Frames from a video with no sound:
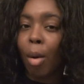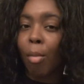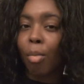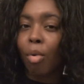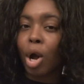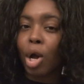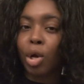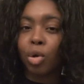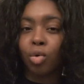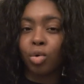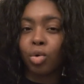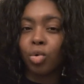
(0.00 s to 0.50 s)

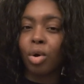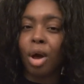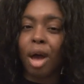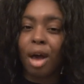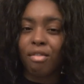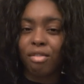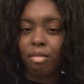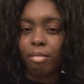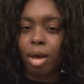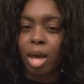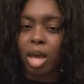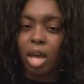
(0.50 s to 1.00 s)
Probably gonna do
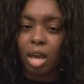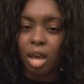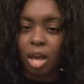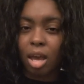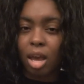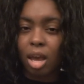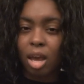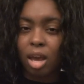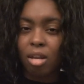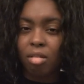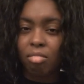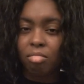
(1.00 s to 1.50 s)
half of my
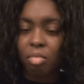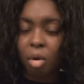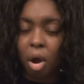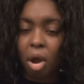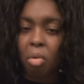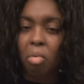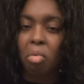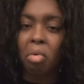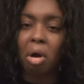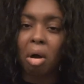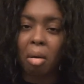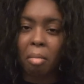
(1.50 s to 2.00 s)
head.
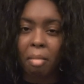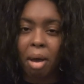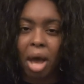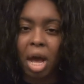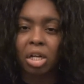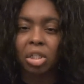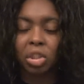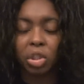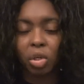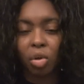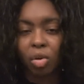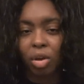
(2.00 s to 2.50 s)
Probably gonna come
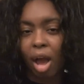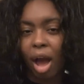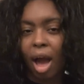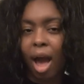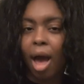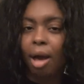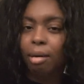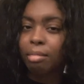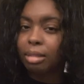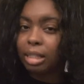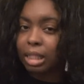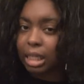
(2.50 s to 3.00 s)
back, show y'all
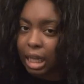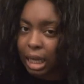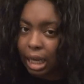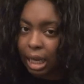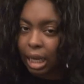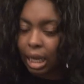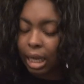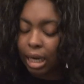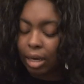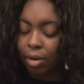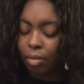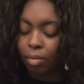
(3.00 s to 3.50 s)
how it's
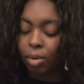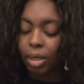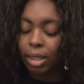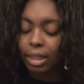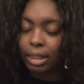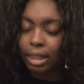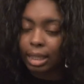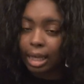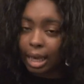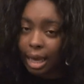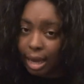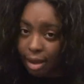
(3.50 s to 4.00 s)
looking, what
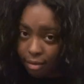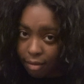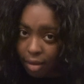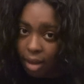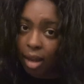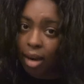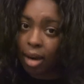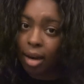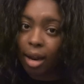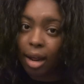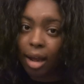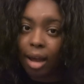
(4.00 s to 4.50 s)
it's
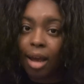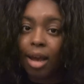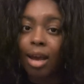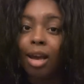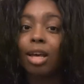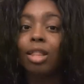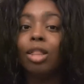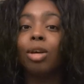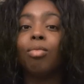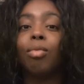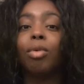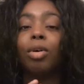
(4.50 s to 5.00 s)
giving,
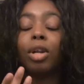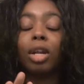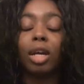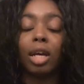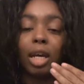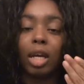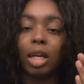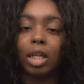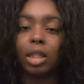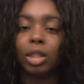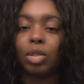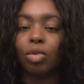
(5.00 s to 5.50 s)
and then we're gonna
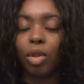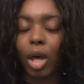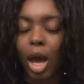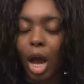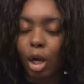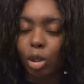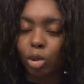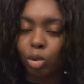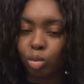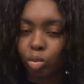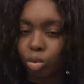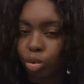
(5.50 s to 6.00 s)
get into the
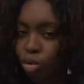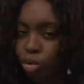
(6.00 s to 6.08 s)
actual